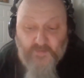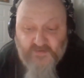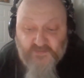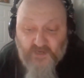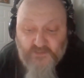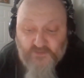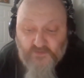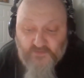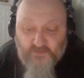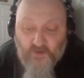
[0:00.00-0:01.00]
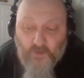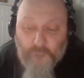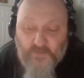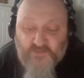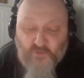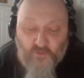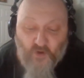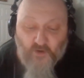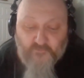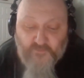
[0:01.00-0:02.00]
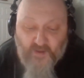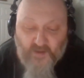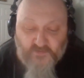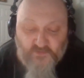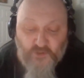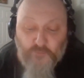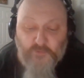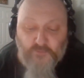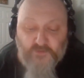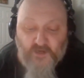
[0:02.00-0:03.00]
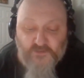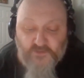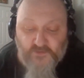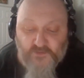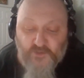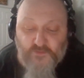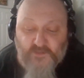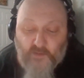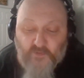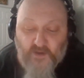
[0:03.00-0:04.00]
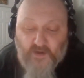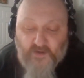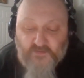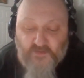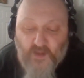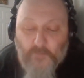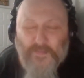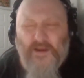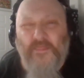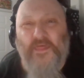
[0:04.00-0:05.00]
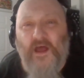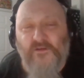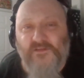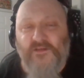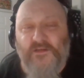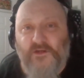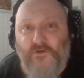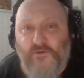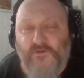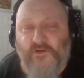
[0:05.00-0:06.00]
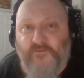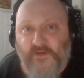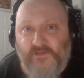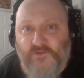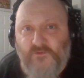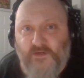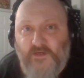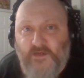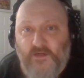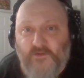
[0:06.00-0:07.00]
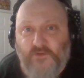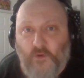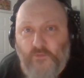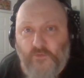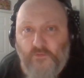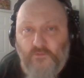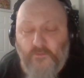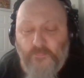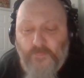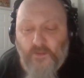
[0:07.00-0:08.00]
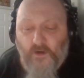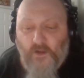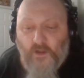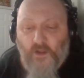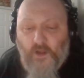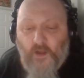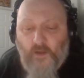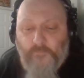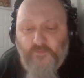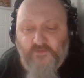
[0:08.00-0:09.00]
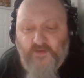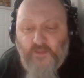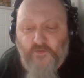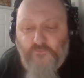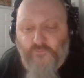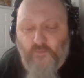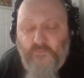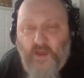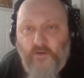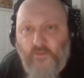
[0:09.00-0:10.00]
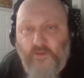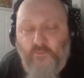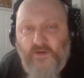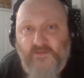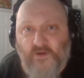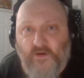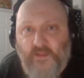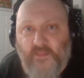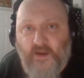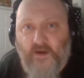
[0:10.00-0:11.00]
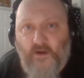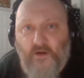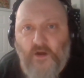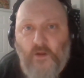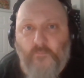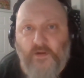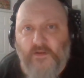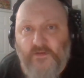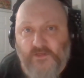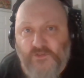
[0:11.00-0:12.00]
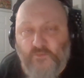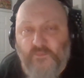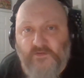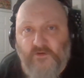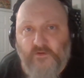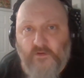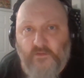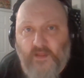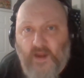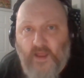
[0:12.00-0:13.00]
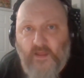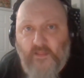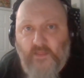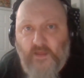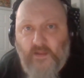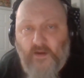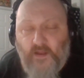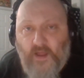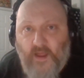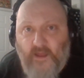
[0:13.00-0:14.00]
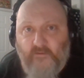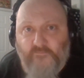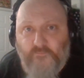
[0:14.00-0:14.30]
stations, mystical artifacts, new mutations, new cybernetics, about 1,000 years of history total, put together from not only what is already there, but additional material that I have